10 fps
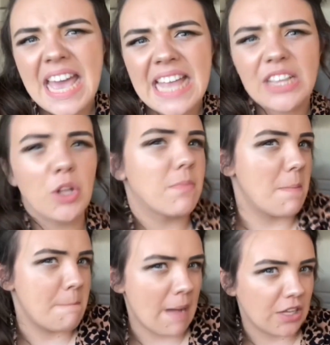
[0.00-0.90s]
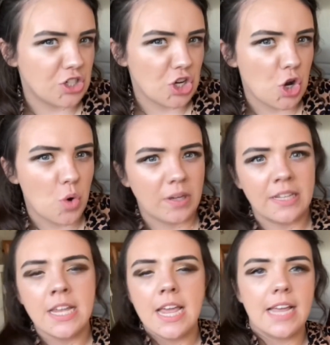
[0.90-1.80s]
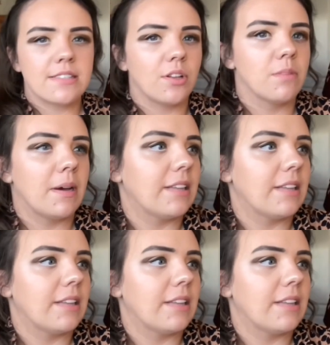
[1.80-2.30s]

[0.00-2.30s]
all about macho, and it's all about like